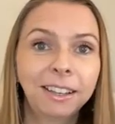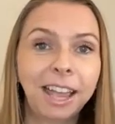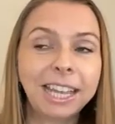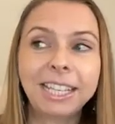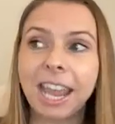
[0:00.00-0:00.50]

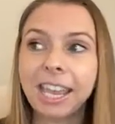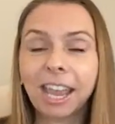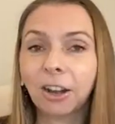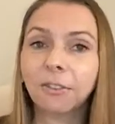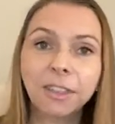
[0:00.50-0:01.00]
and take
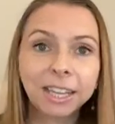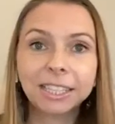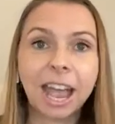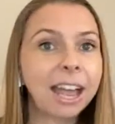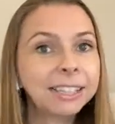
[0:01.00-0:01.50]
care of things
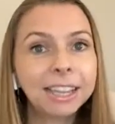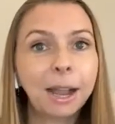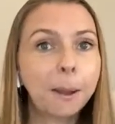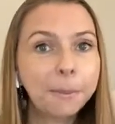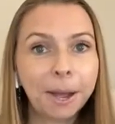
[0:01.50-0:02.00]
as they
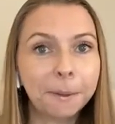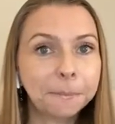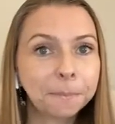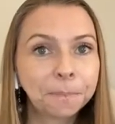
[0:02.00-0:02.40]
come up,